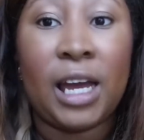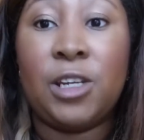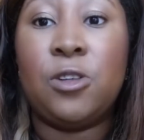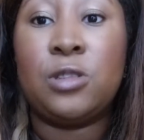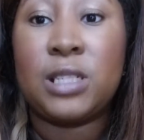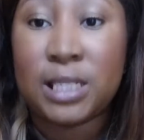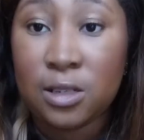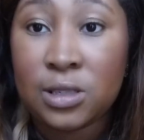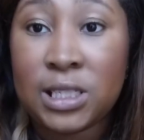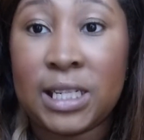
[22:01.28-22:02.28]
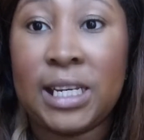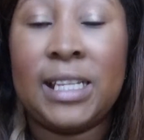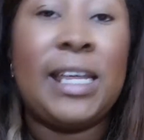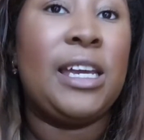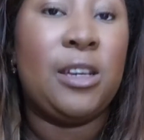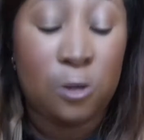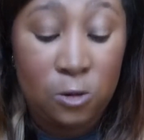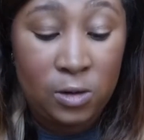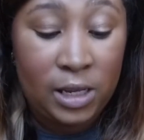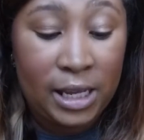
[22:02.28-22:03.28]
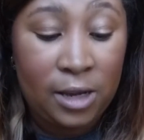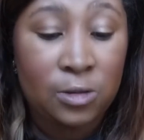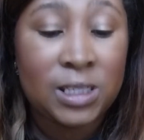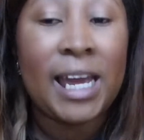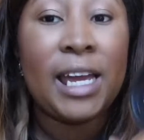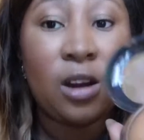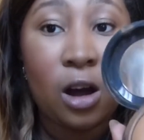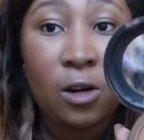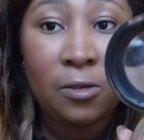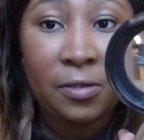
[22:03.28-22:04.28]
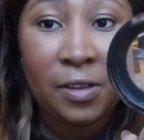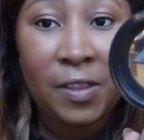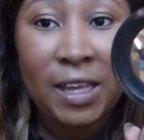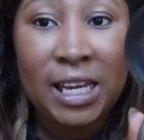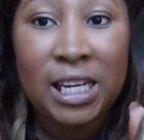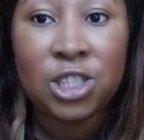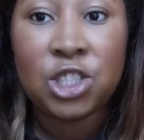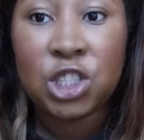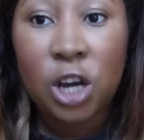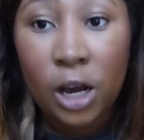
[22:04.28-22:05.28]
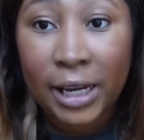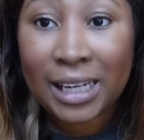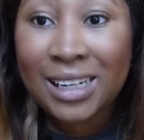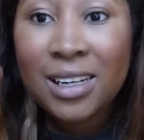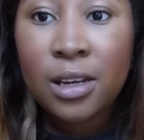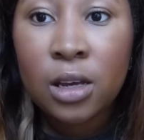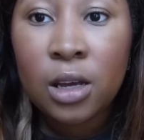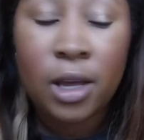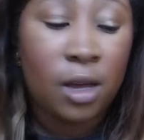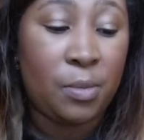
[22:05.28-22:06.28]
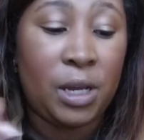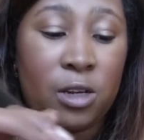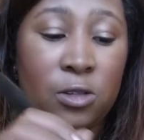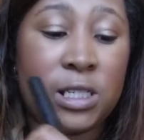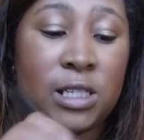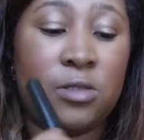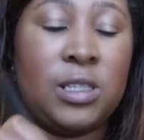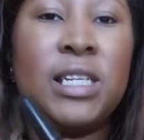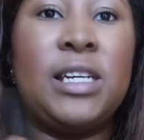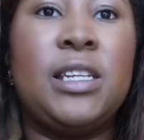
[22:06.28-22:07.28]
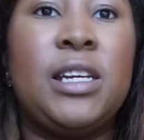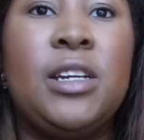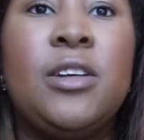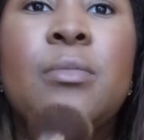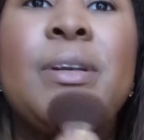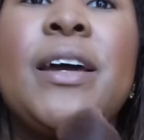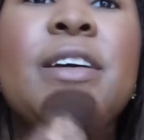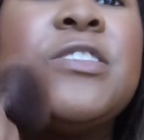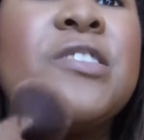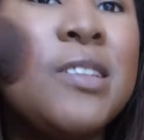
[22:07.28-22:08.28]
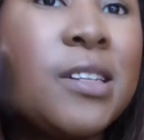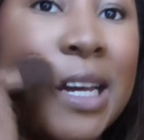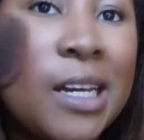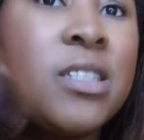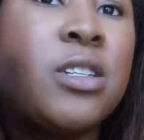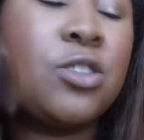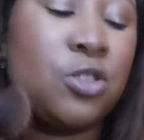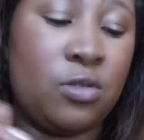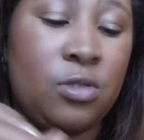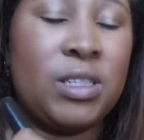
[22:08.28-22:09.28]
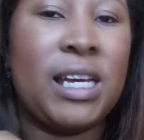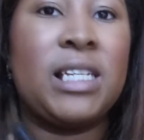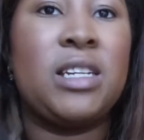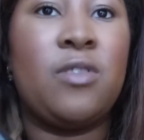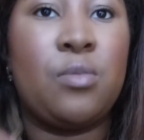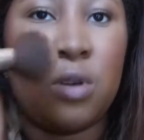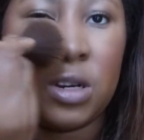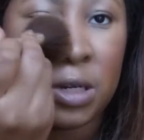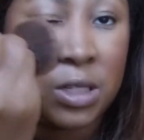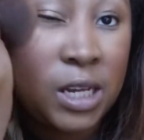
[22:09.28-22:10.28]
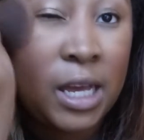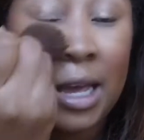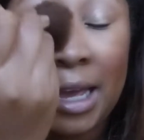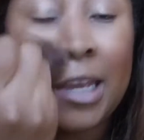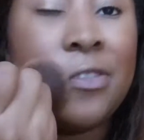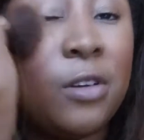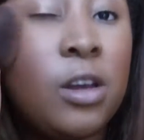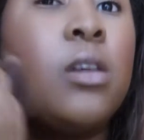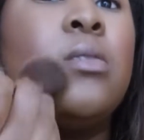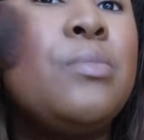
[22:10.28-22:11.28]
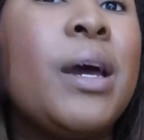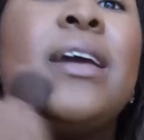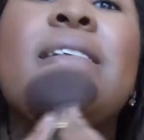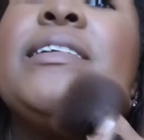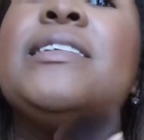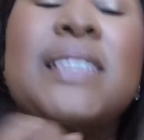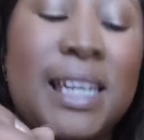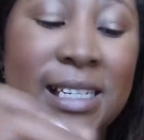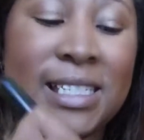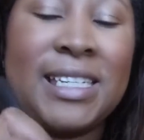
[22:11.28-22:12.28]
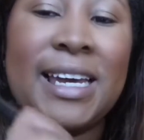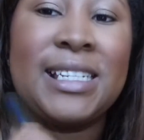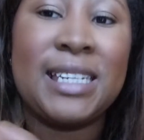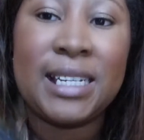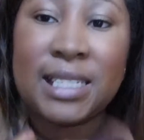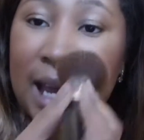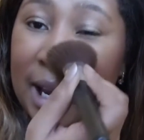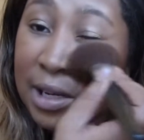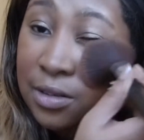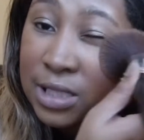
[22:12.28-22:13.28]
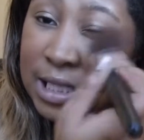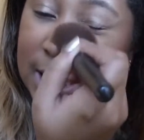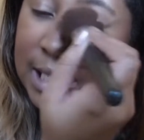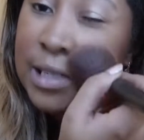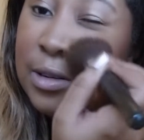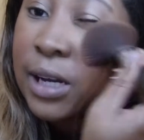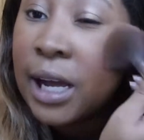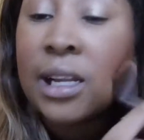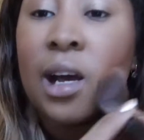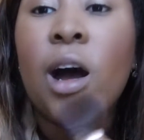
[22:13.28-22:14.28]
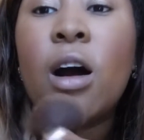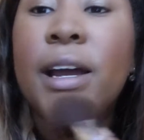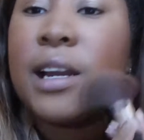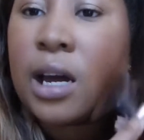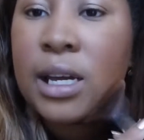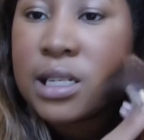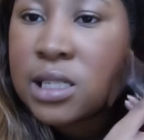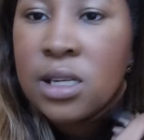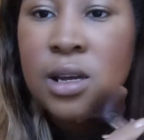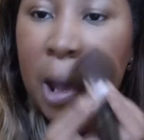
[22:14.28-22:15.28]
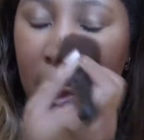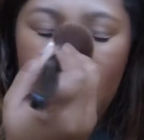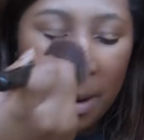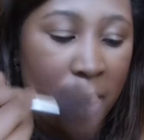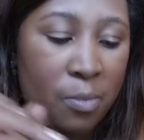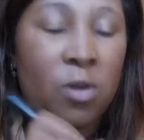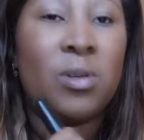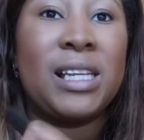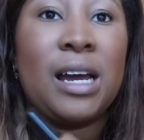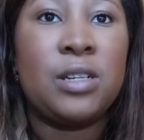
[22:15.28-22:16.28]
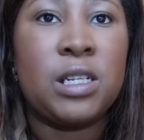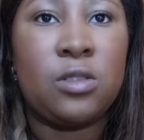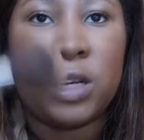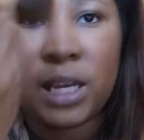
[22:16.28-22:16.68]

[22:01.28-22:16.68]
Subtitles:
and you'll still see that it'll take off the shine, but you'll still see the illumination. That is the true test of a product. If you can bake it and set it and you'll still get that highlight, but without it